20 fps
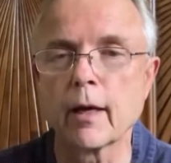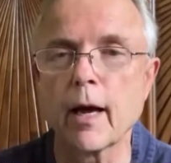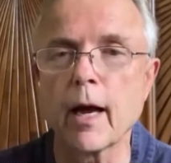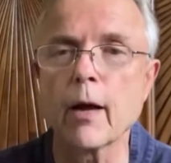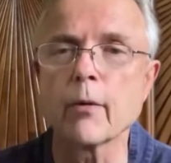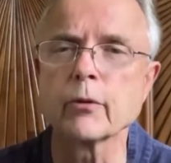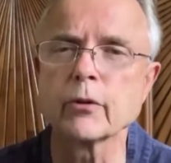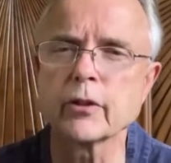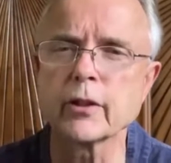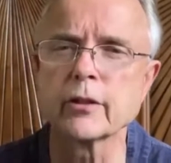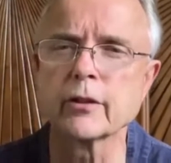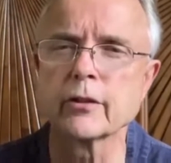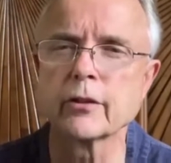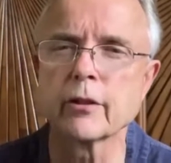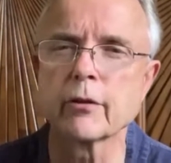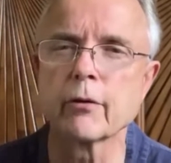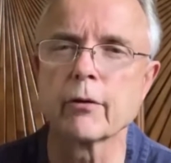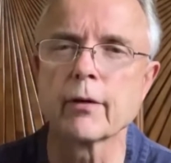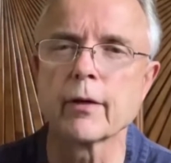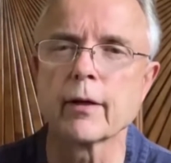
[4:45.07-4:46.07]
I was
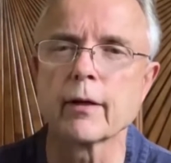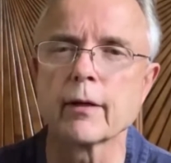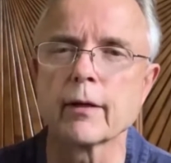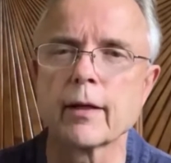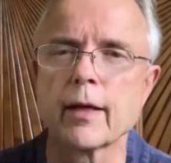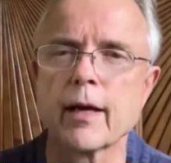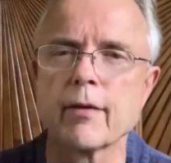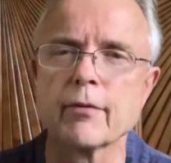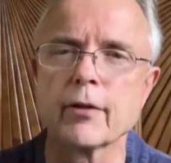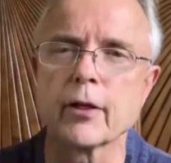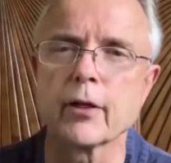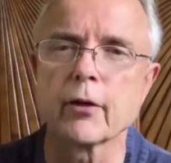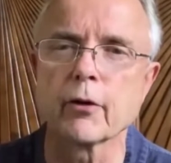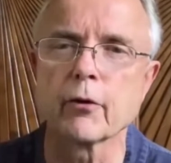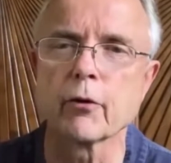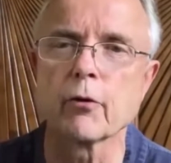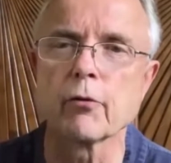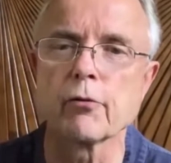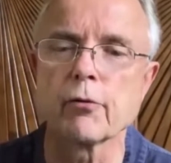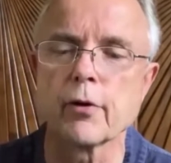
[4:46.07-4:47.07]
considering having a
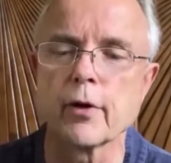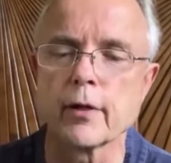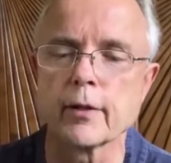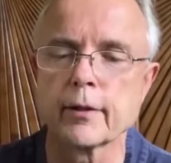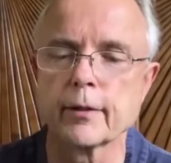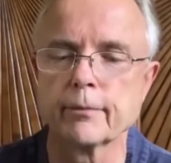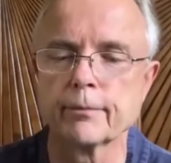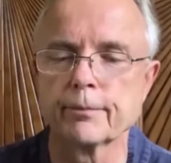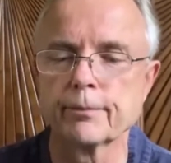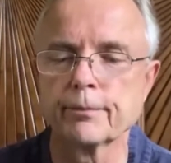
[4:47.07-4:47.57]
girlfriend.